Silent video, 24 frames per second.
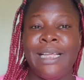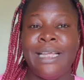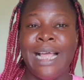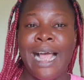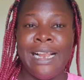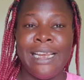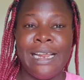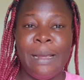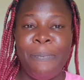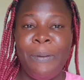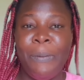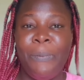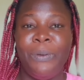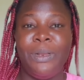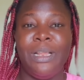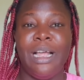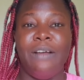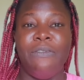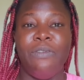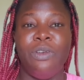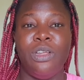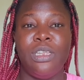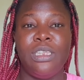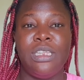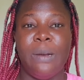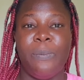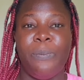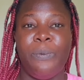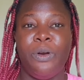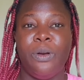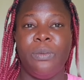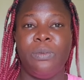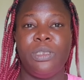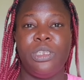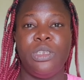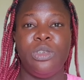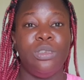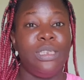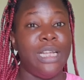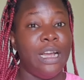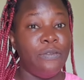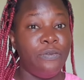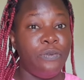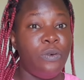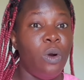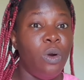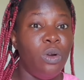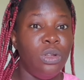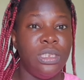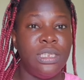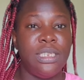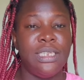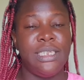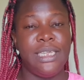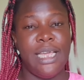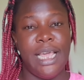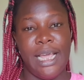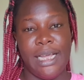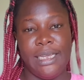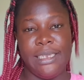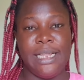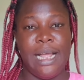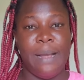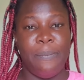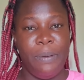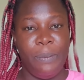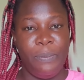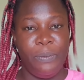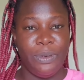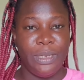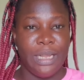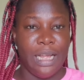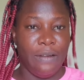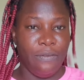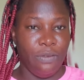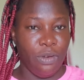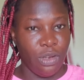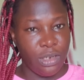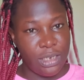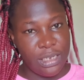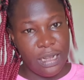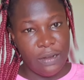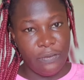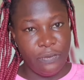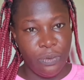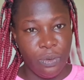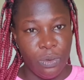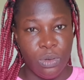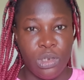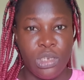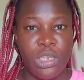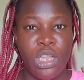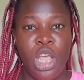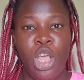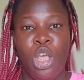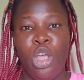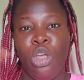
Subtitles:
Are there people that have lost their properties, their phones? Yes, there are people that have lost their phones,